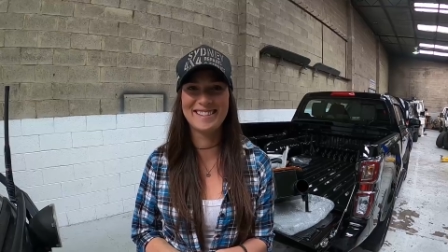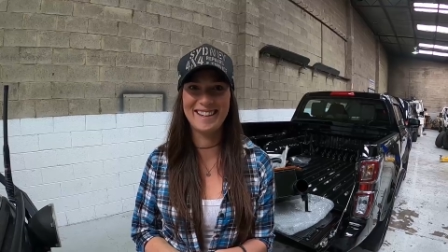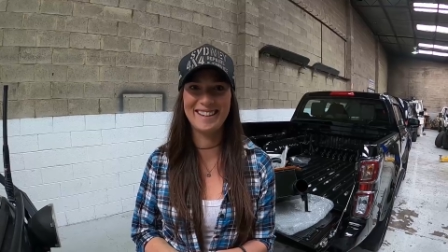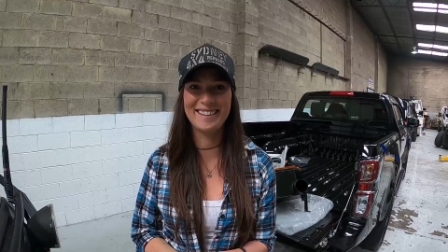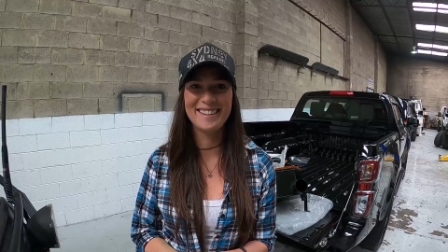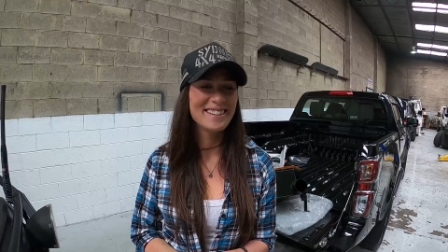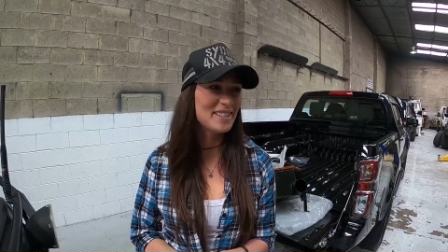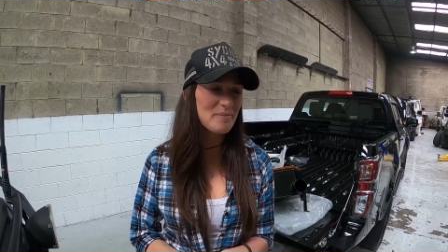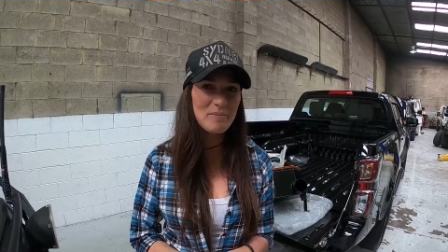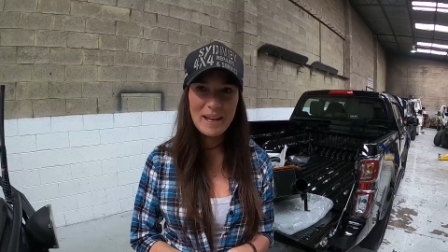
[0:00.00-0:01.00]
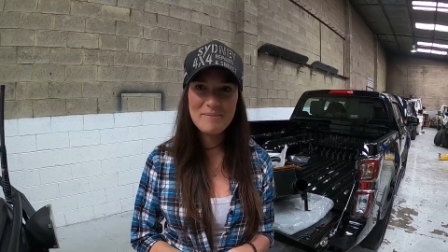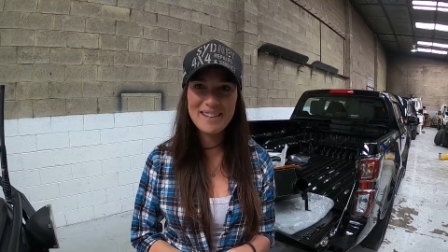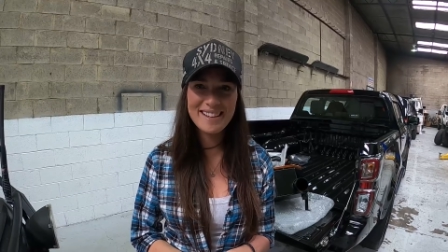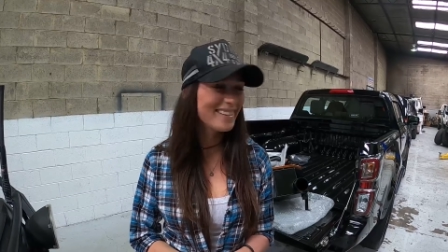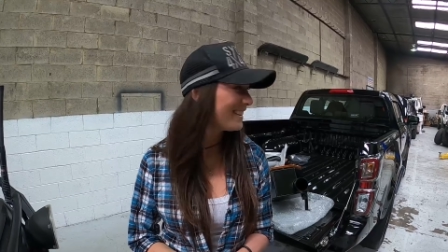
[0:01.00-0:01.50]
scared. Do you blame
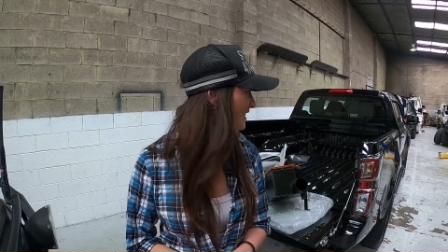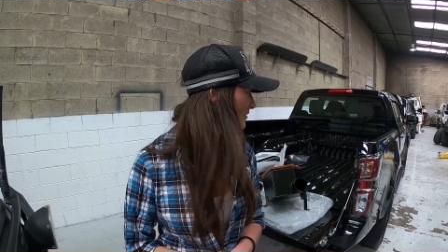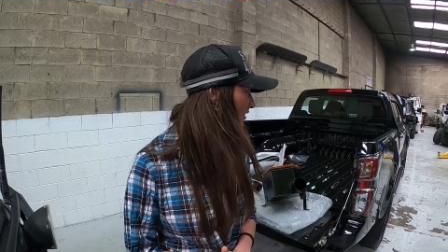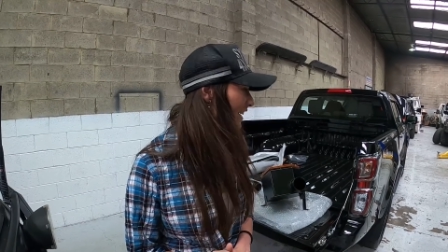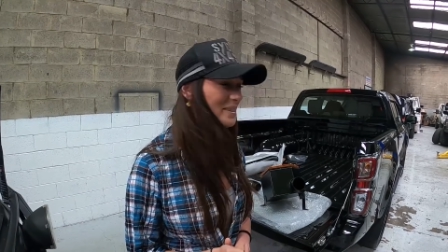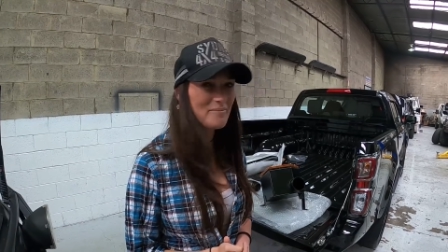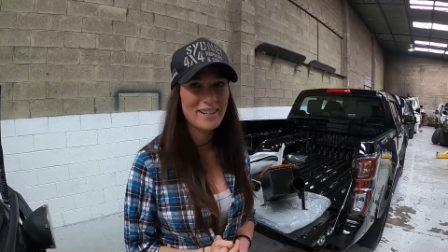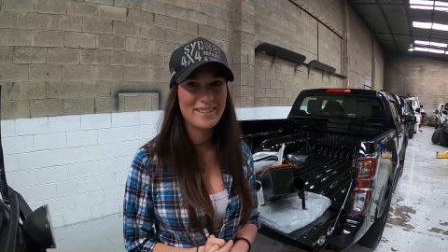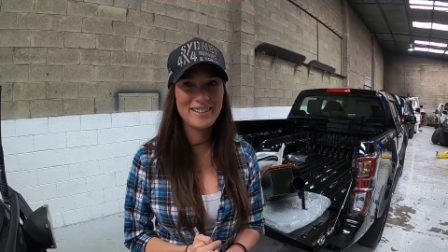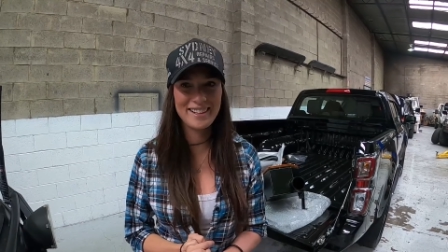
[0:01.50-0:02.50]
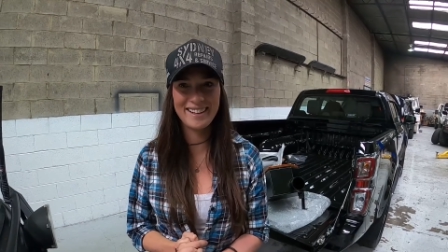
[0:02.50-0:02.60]
me? It's a fucking brand new